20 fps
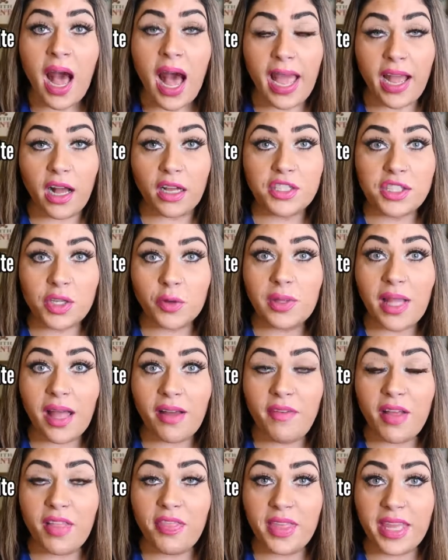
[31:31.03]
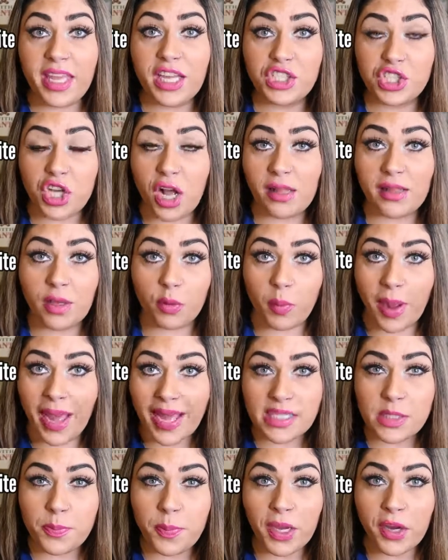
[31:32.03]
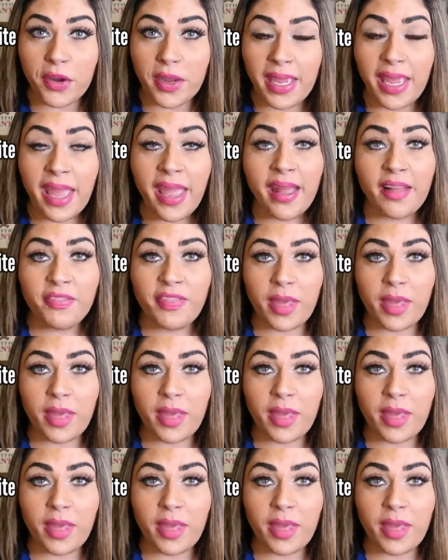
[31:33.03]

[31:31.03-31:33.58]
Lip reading: I also love the chocolate raspberry.